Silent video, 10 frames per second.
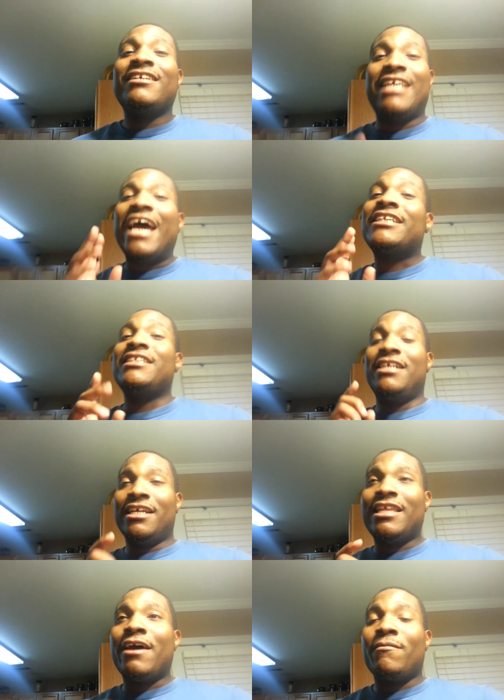to actually
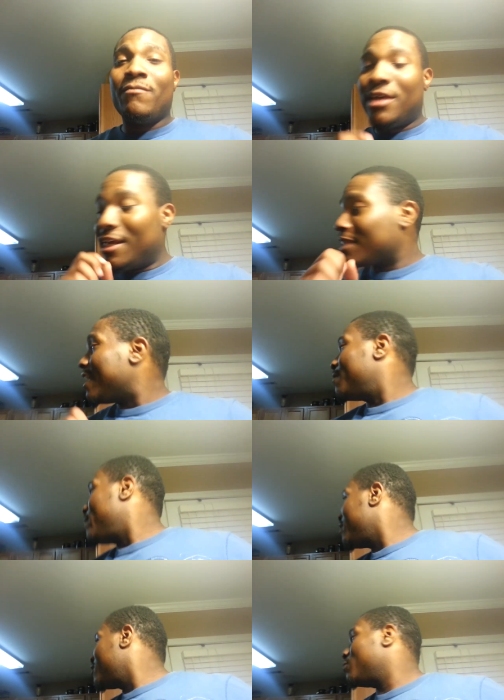get that get that
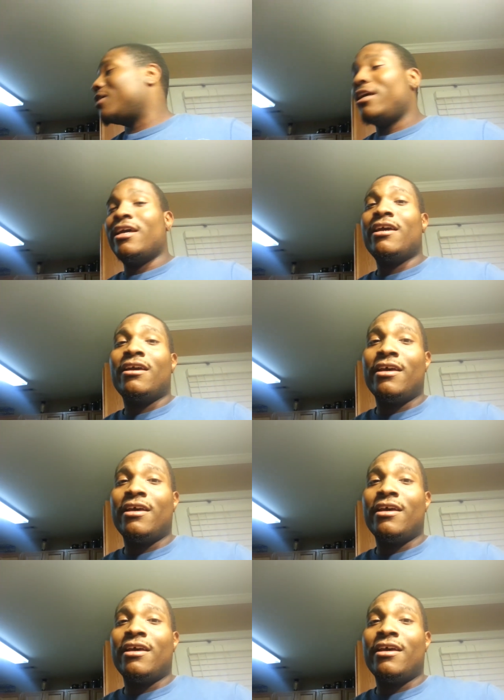makeup kit.